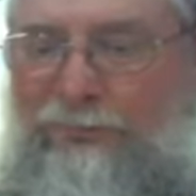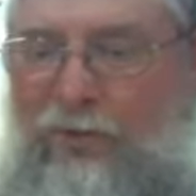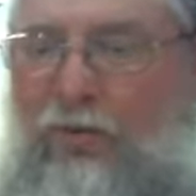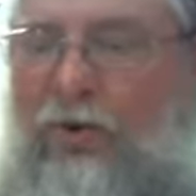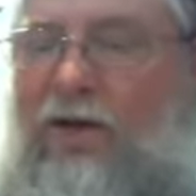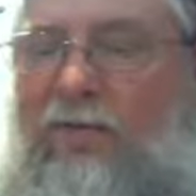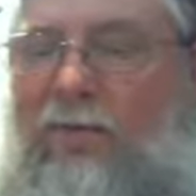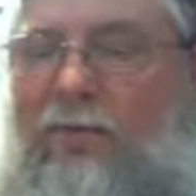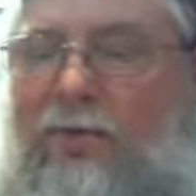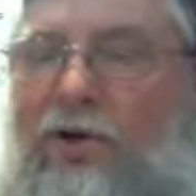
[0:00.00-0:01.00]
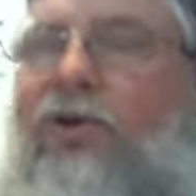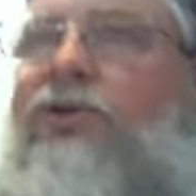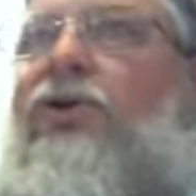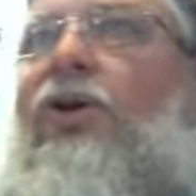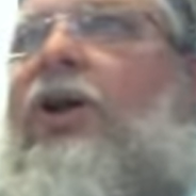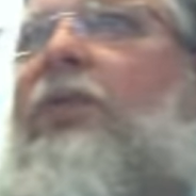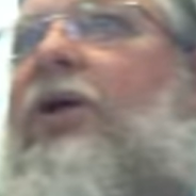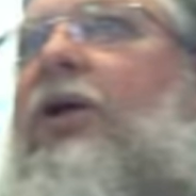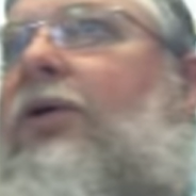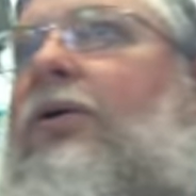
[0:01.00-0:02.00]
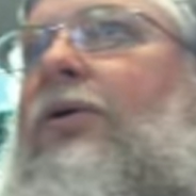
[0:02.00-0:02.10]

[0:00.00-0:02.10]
You wouldn't even do this to your enemy.